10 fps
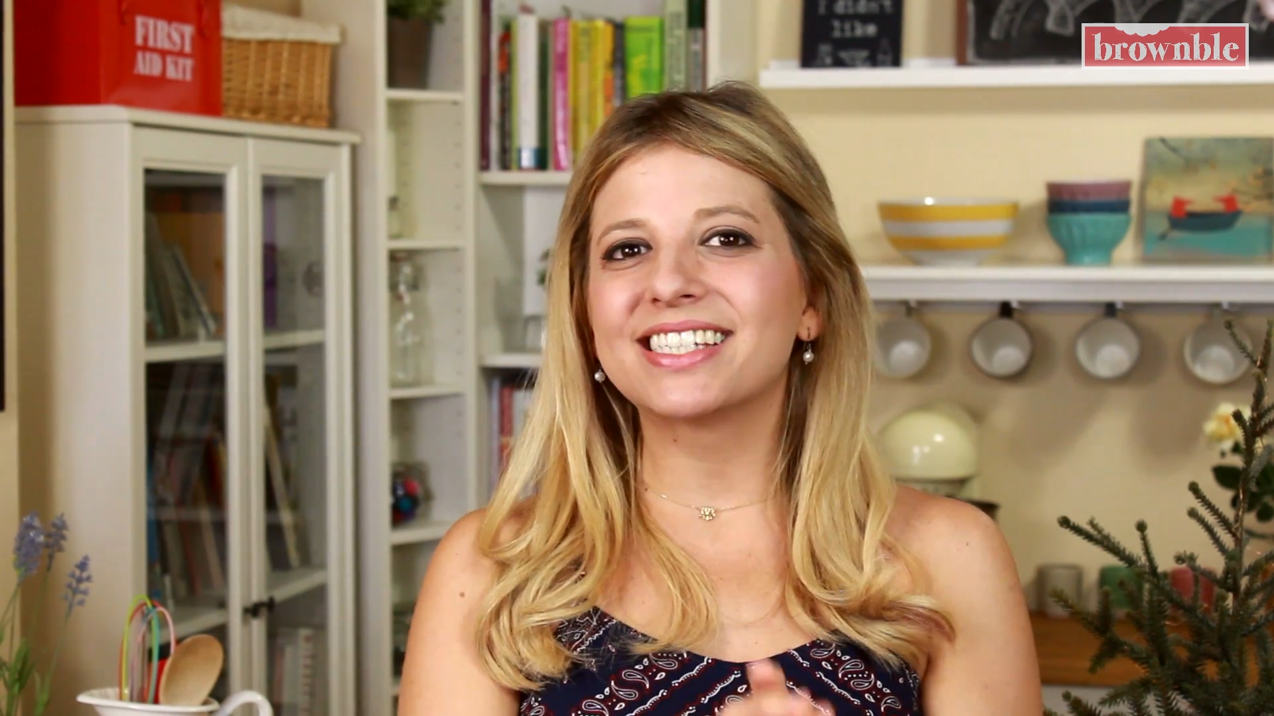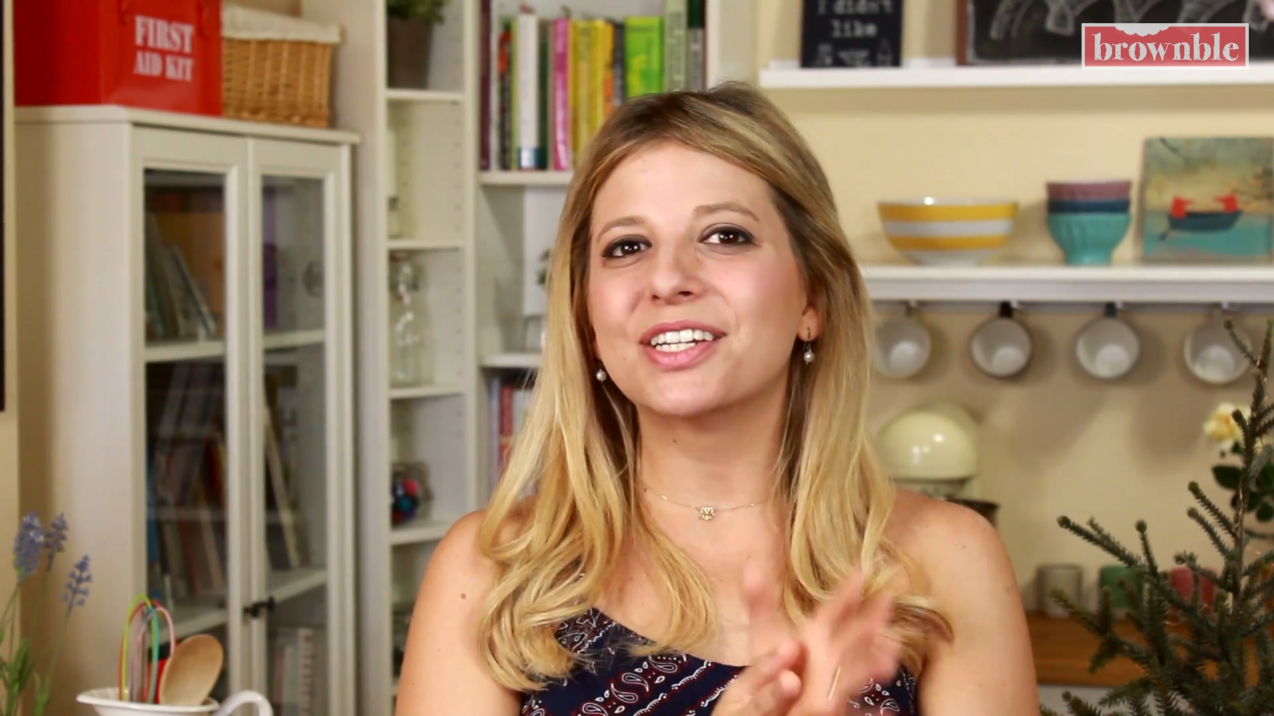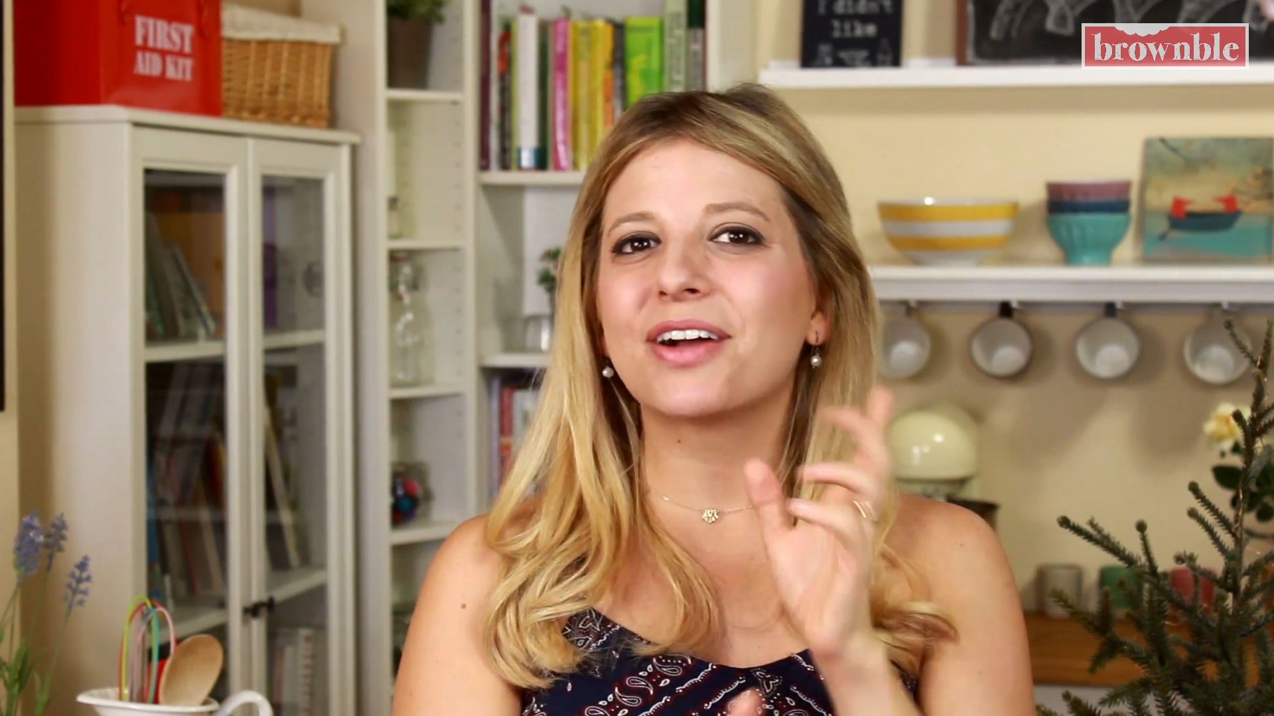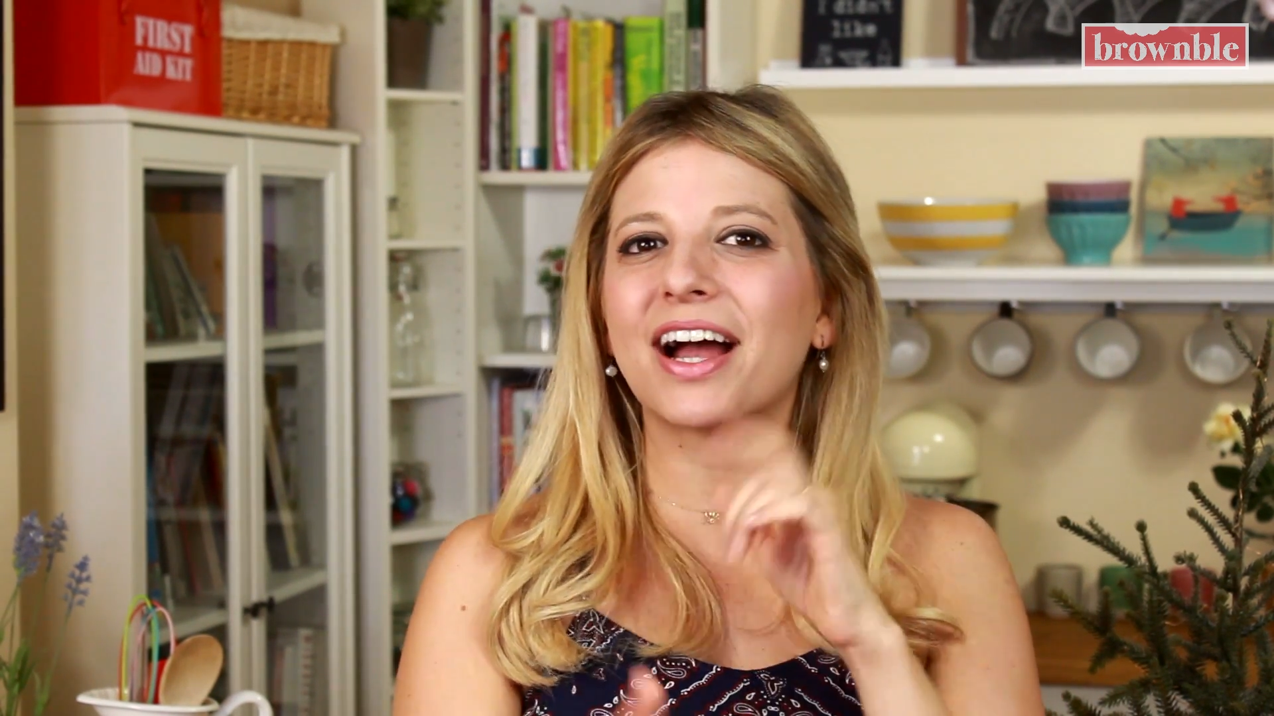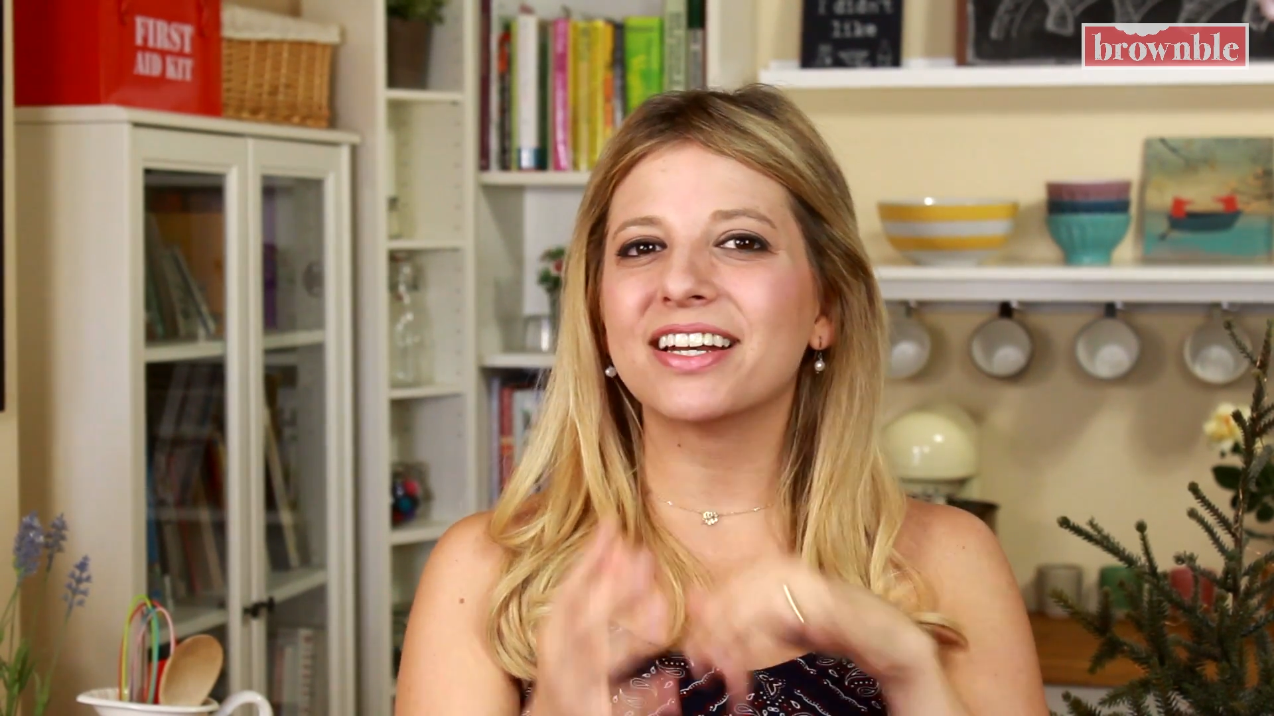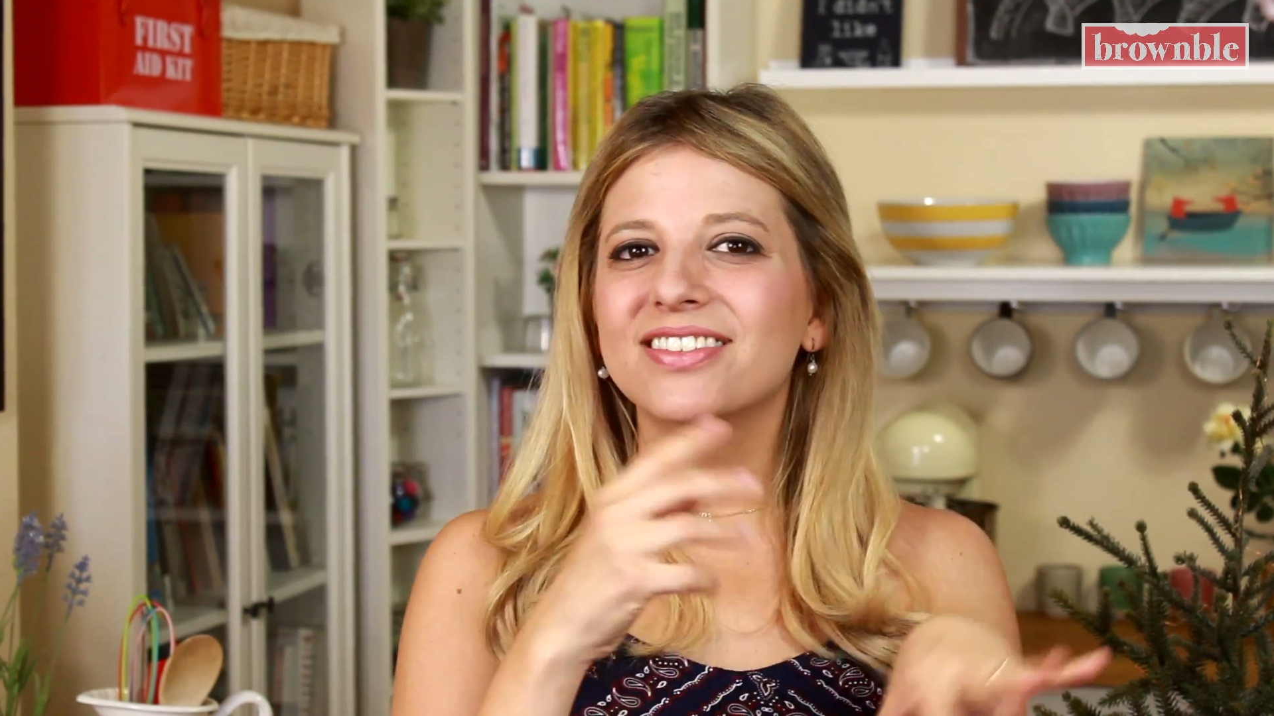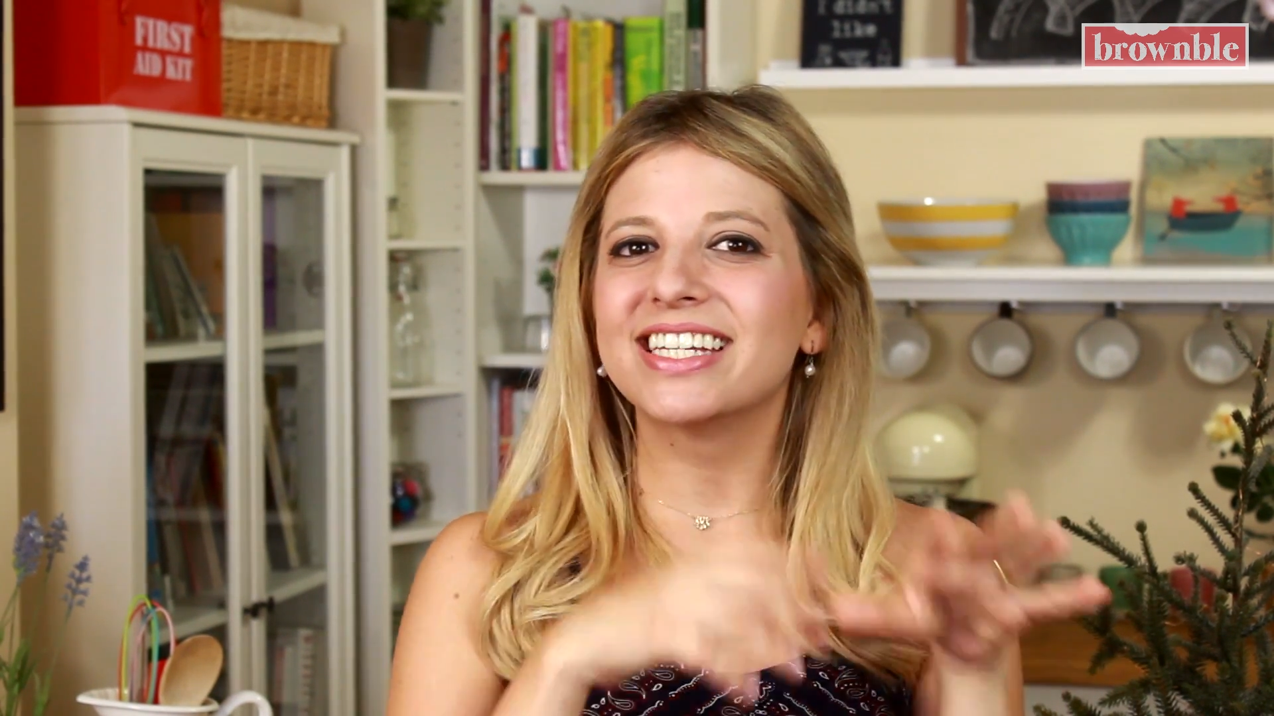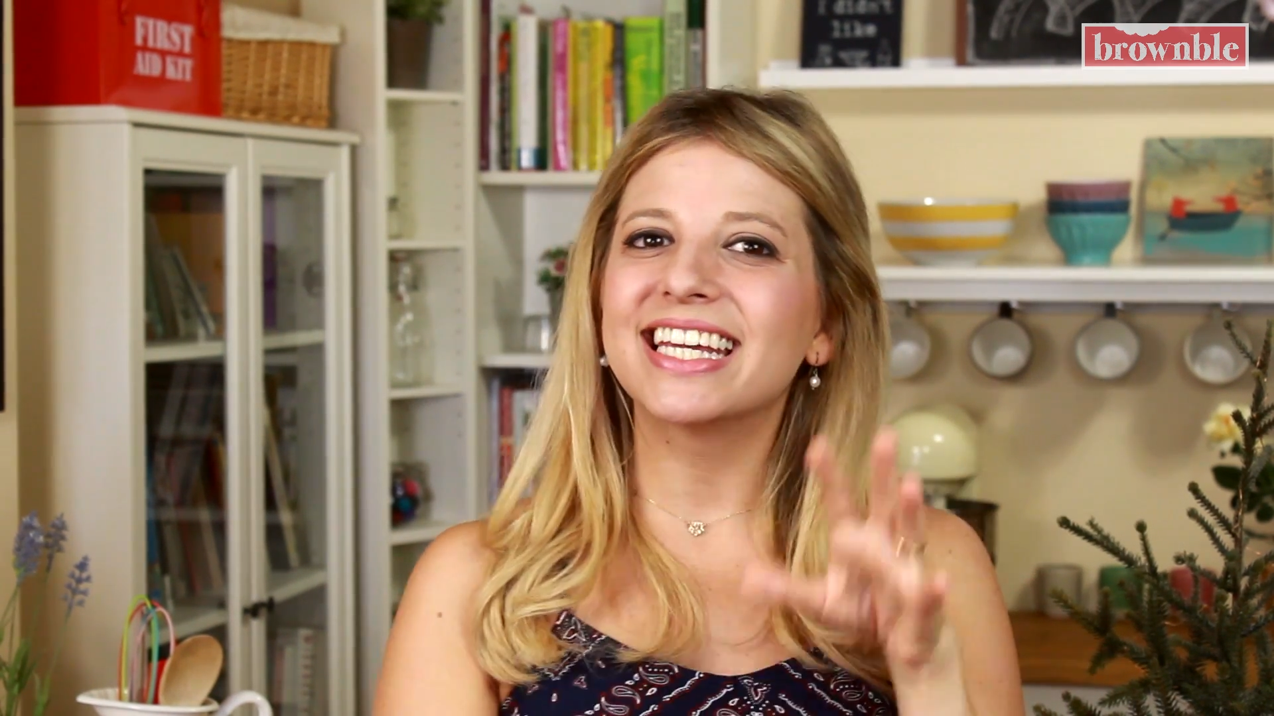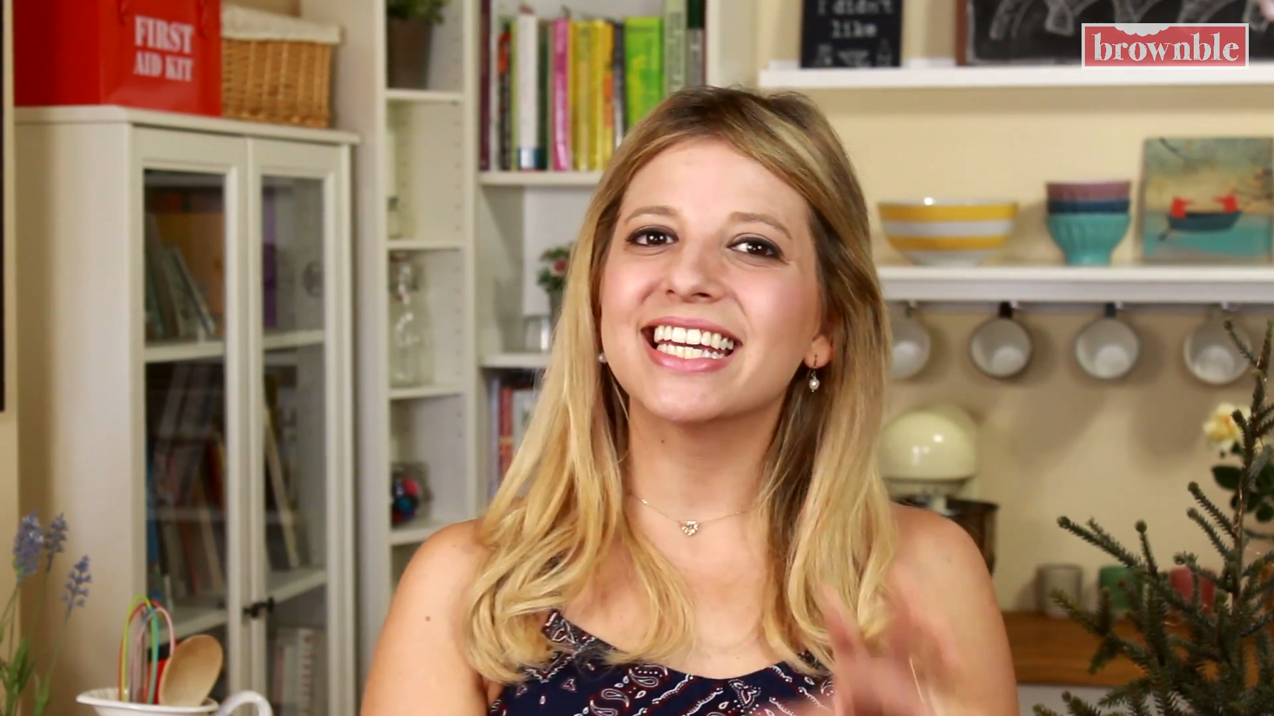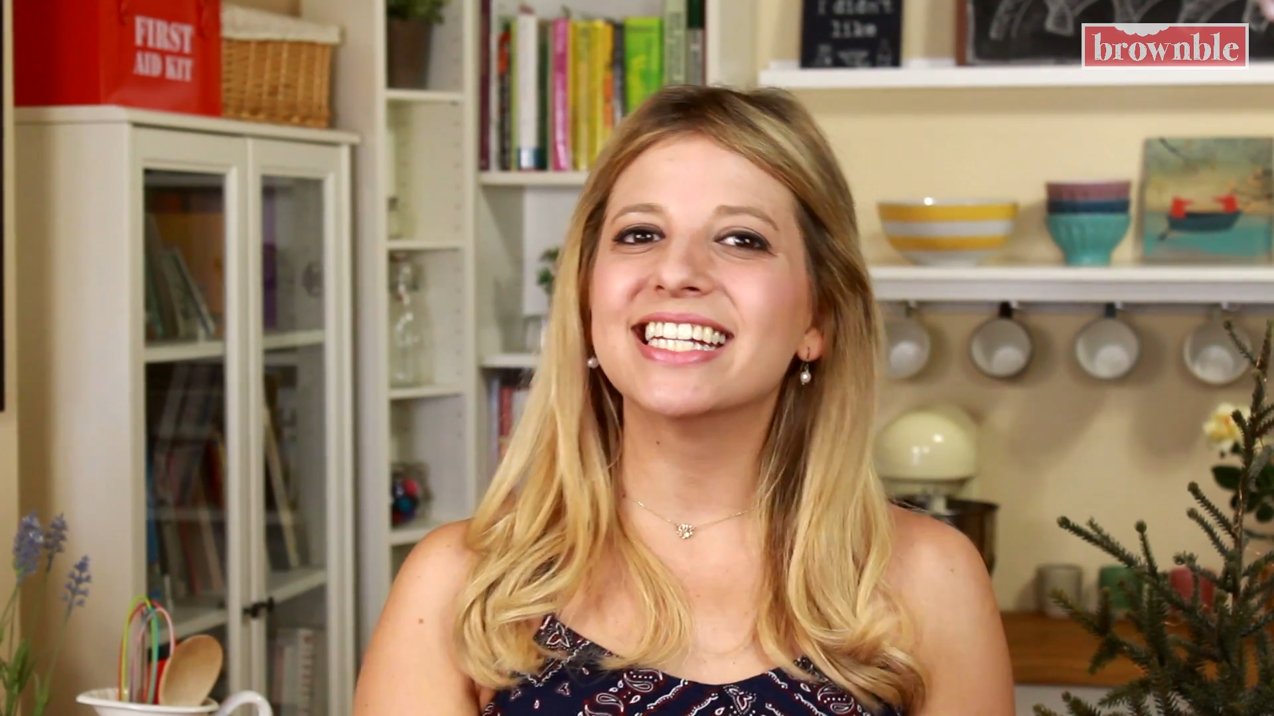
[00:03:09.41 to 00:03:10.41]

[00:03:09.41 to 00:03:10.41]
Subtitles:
to kind of dig